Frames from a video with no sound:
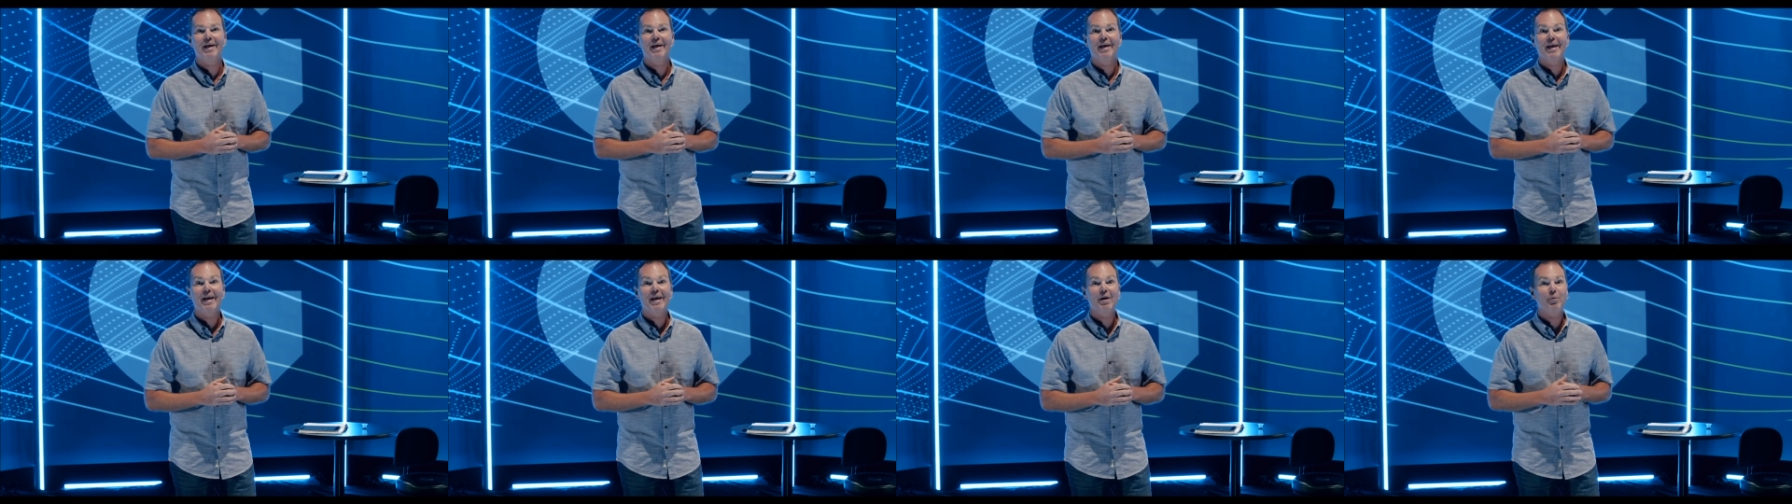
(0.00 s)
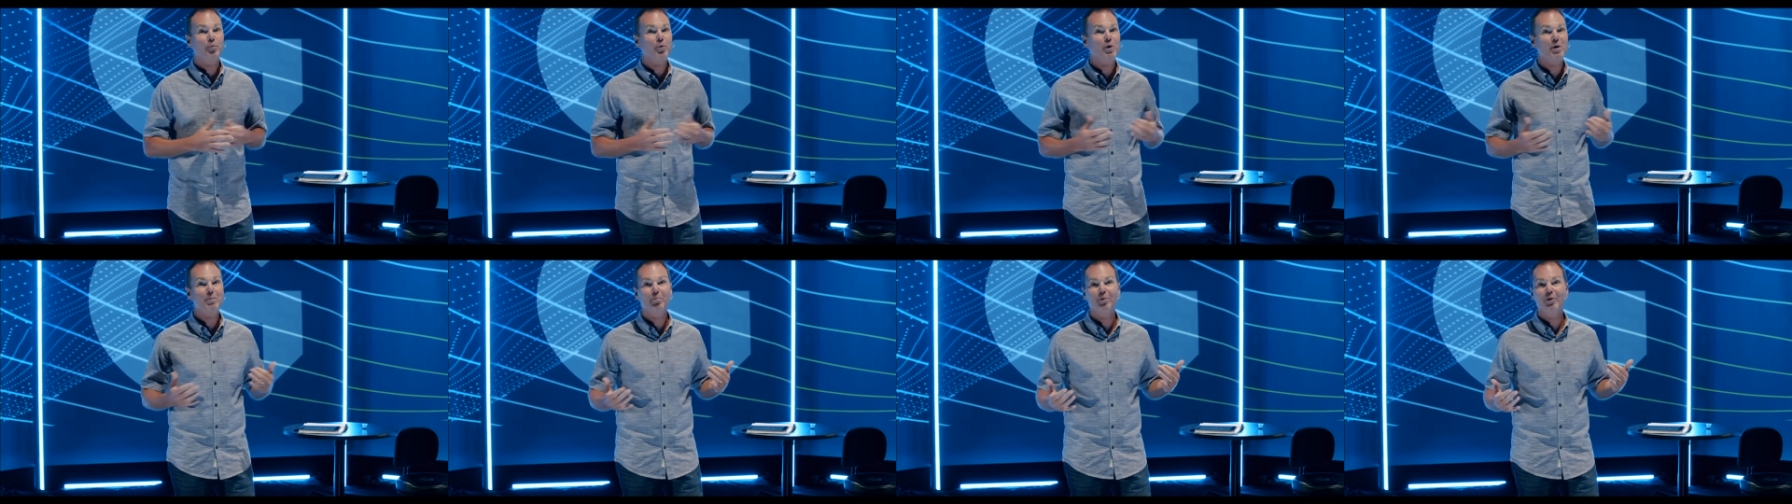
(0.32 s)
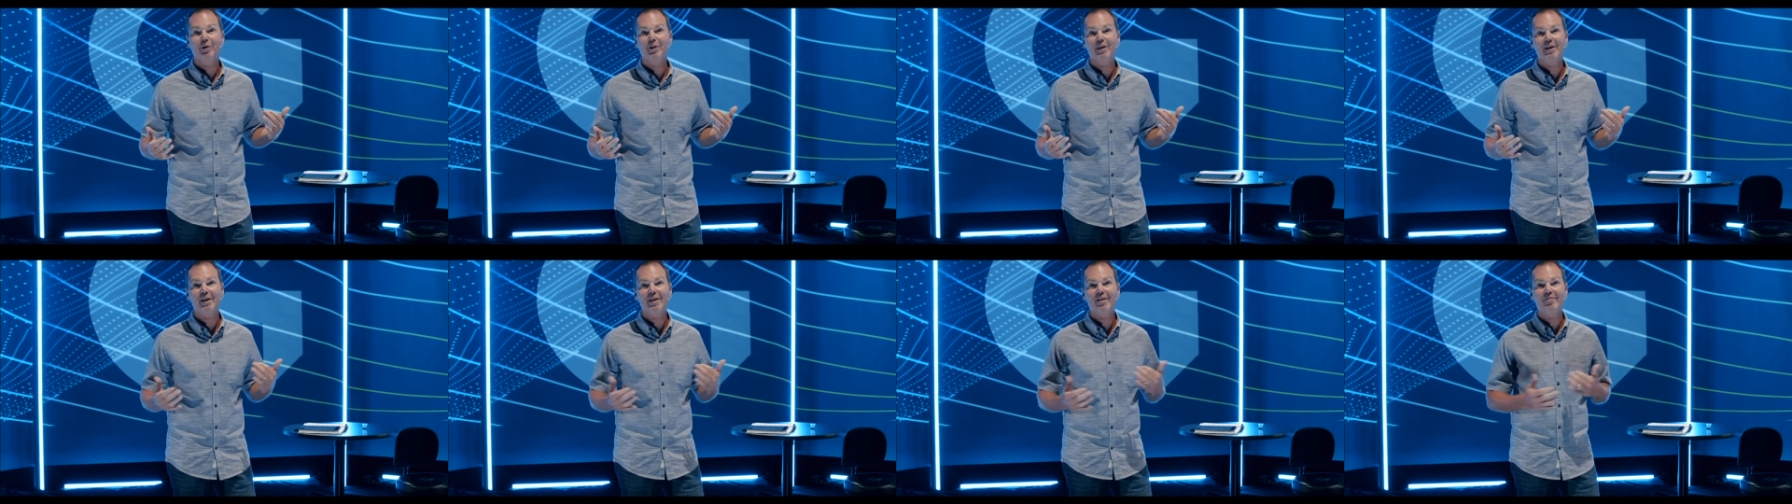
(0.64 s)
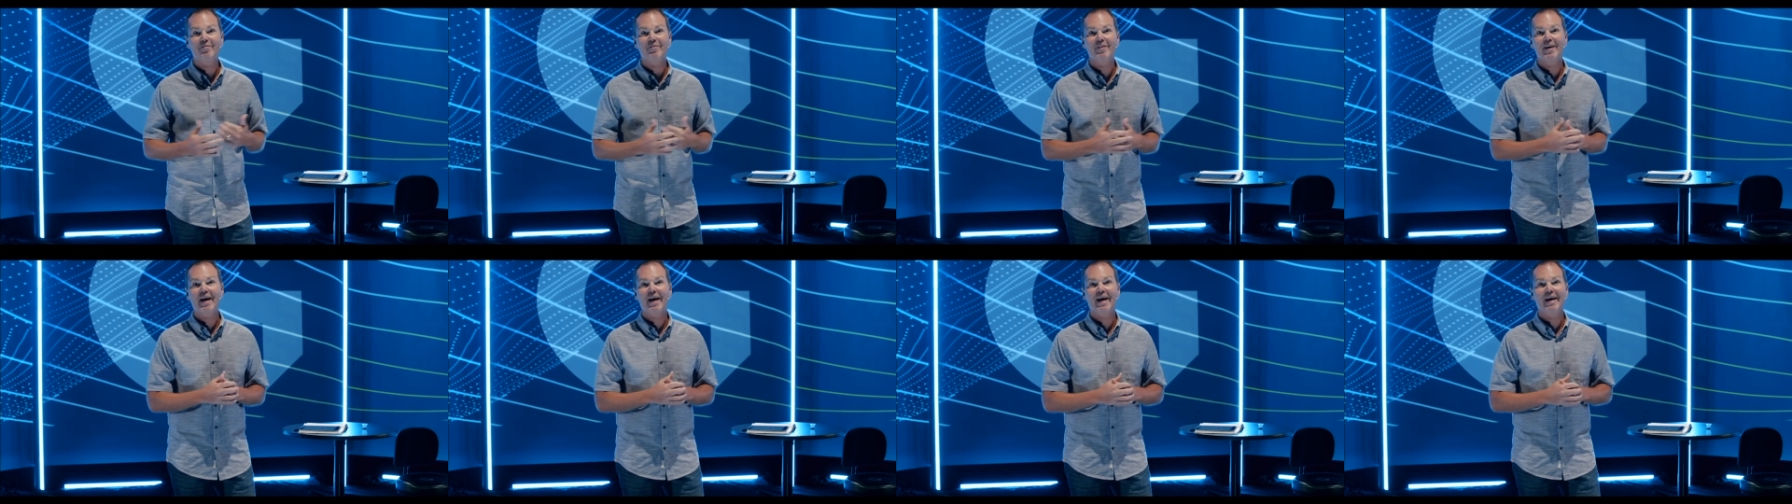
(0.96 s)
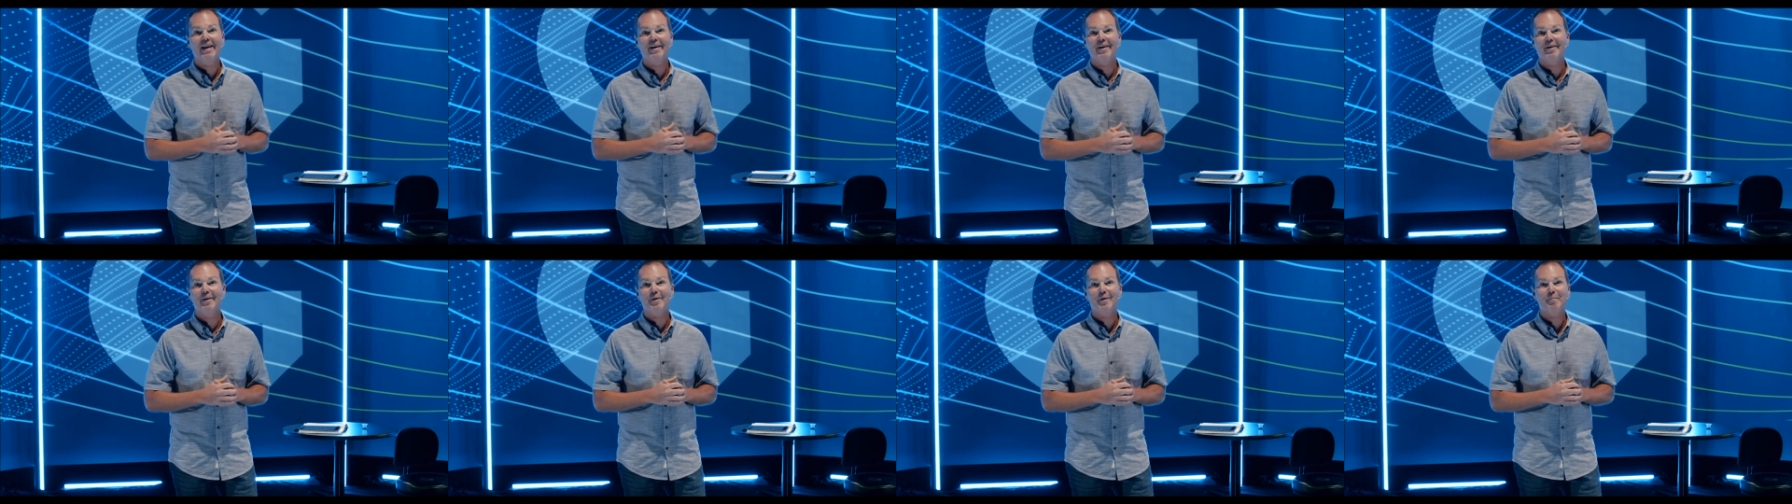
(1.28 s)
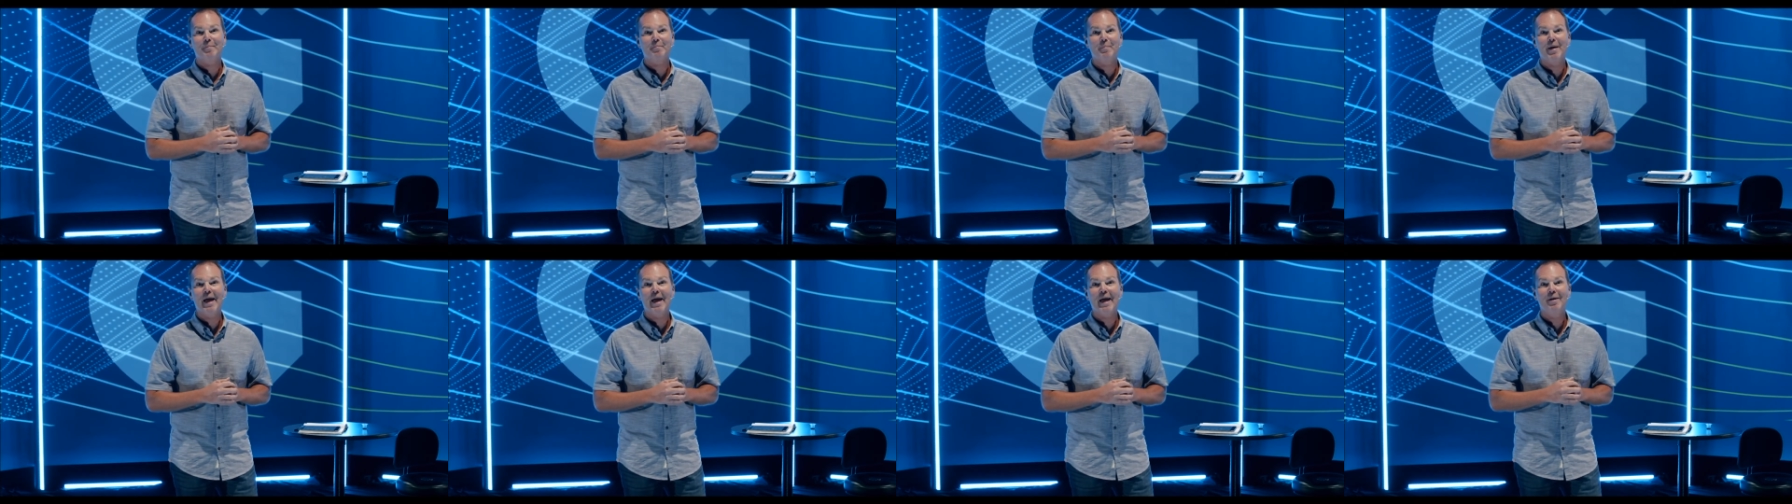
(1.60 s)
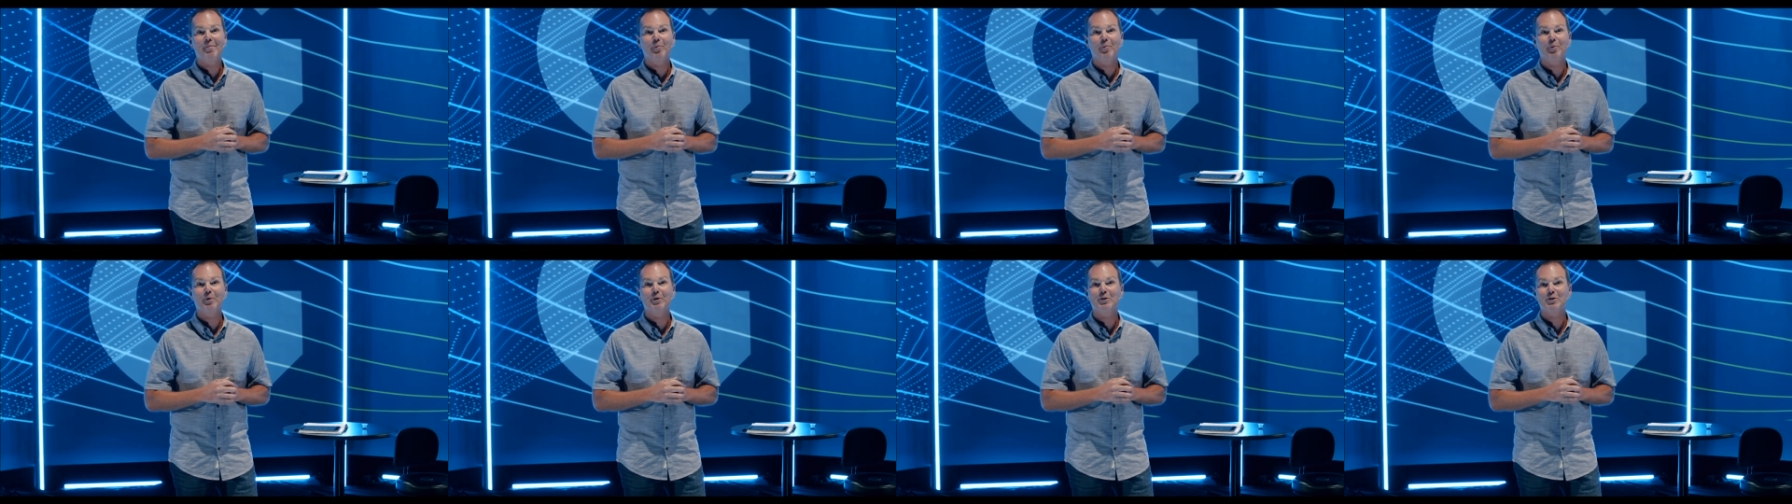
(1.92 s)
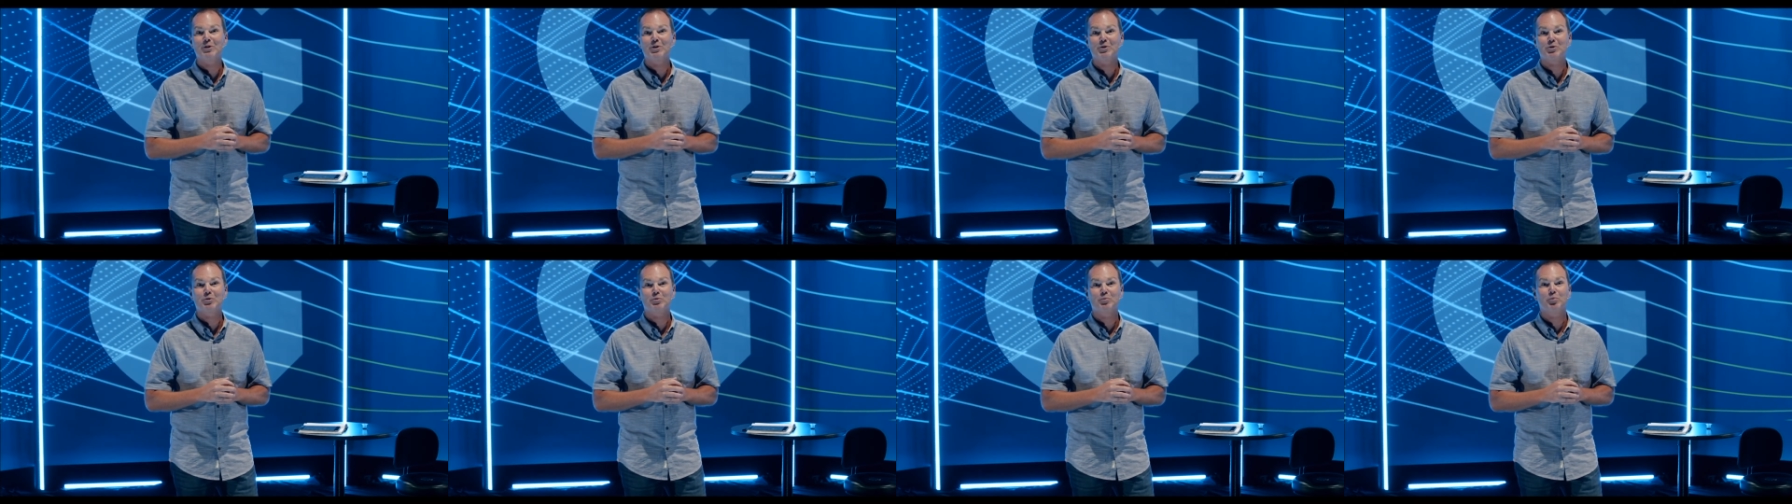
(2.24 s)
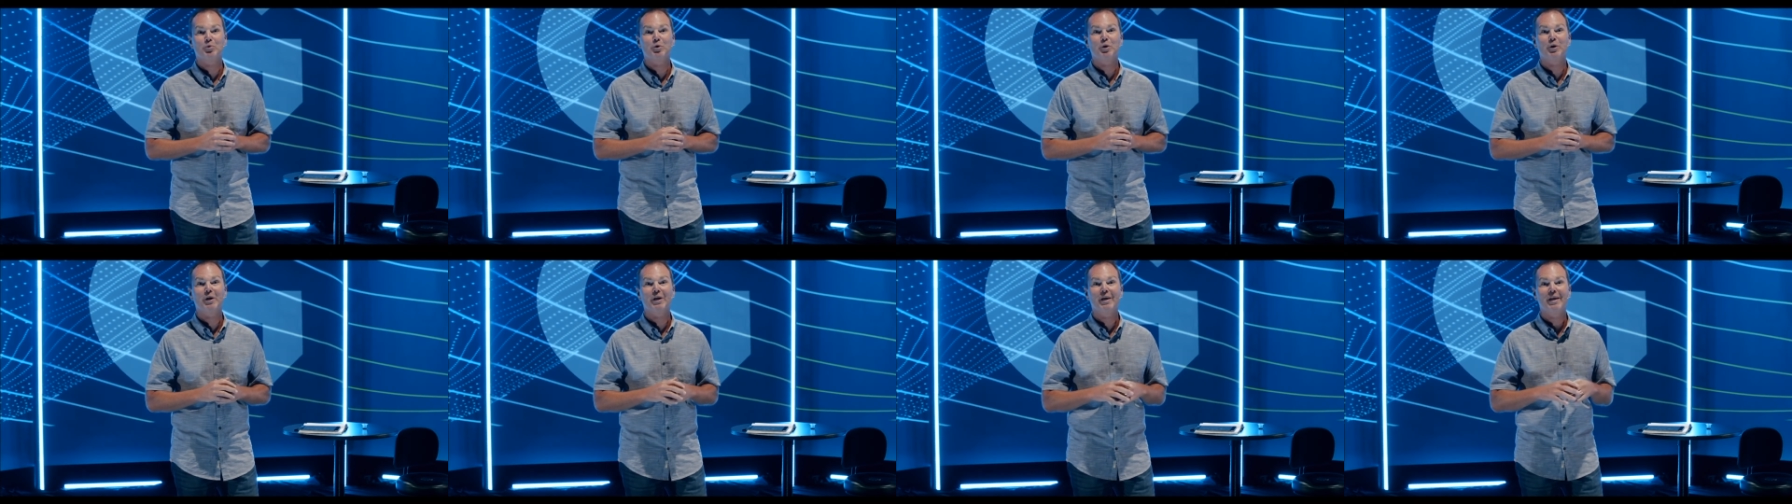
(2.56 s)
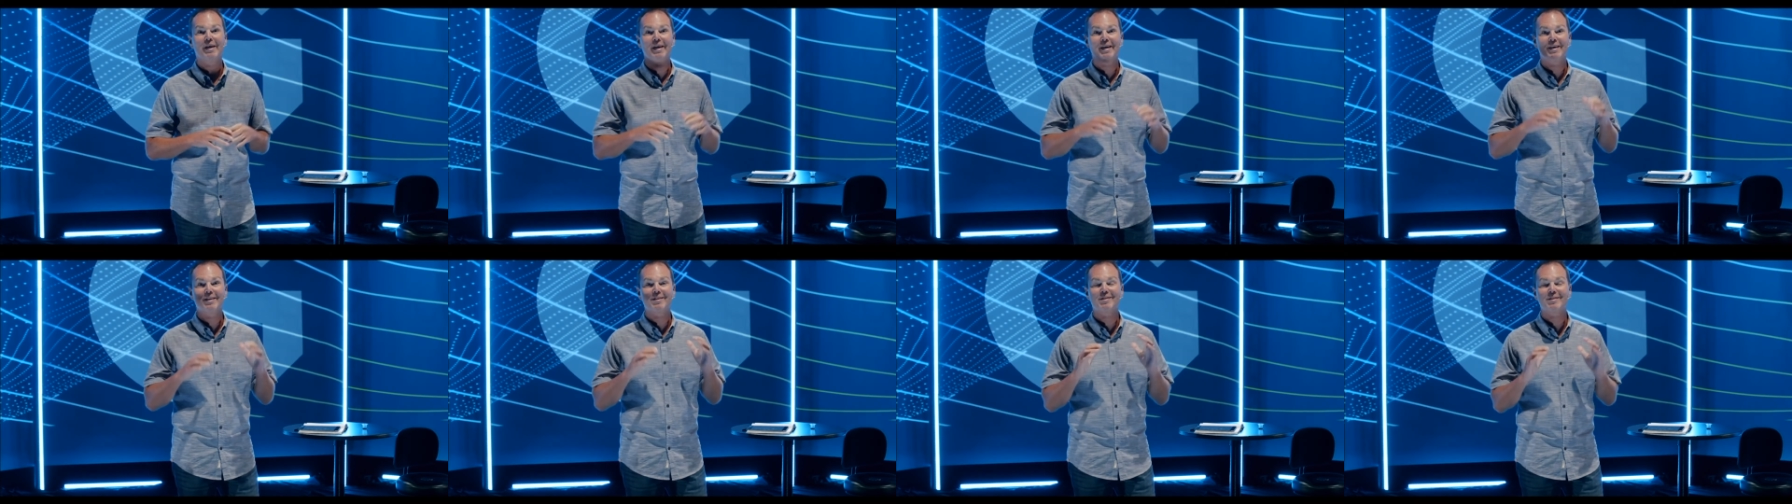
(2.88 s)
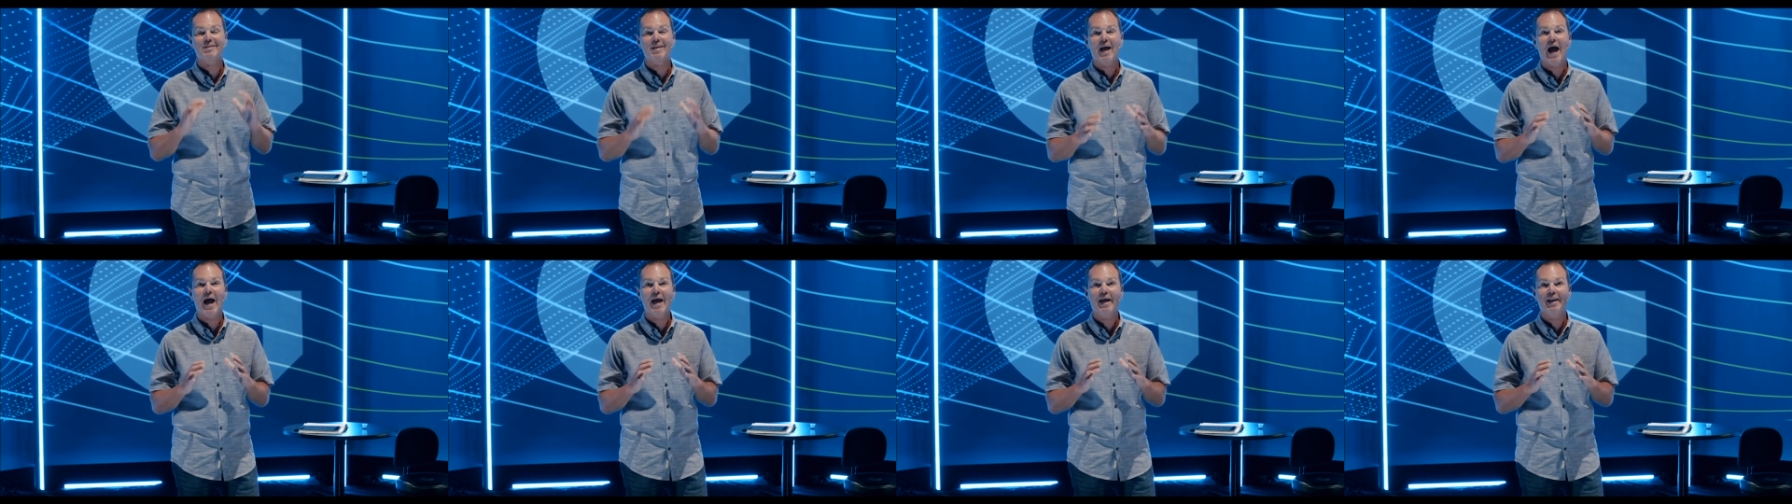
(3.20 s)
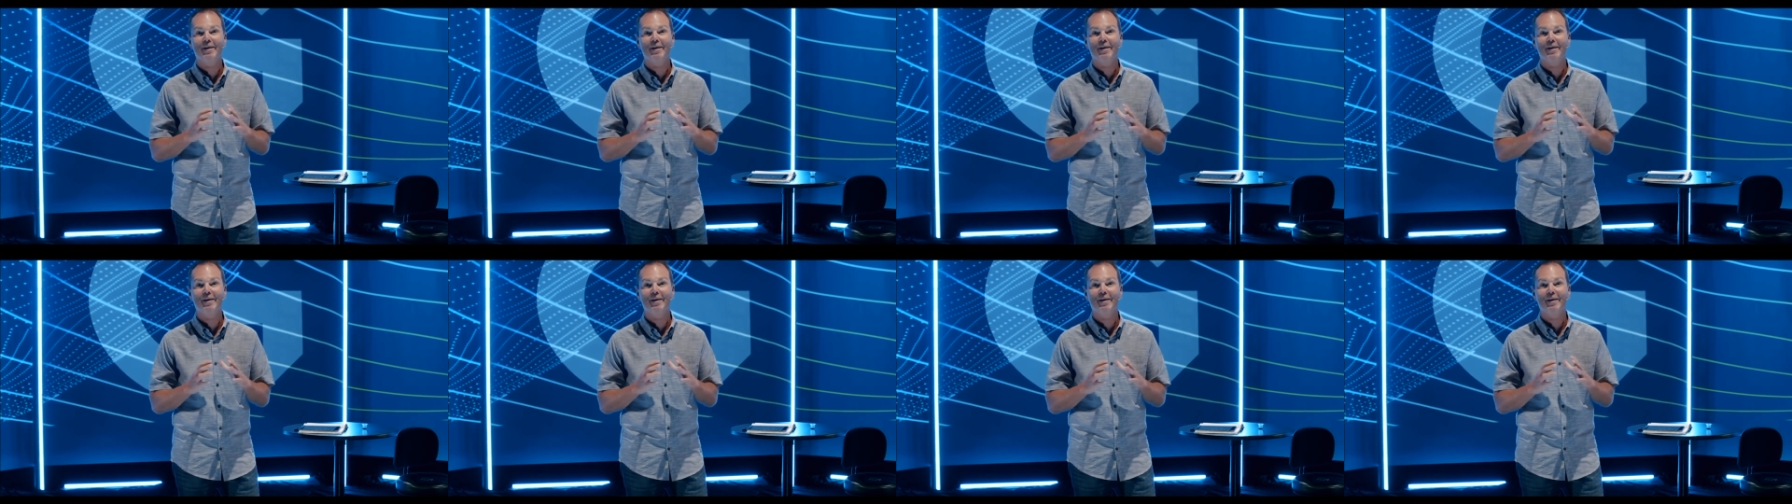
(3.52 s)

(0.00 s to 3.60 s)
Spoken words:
And we believe that, man, we're just really excited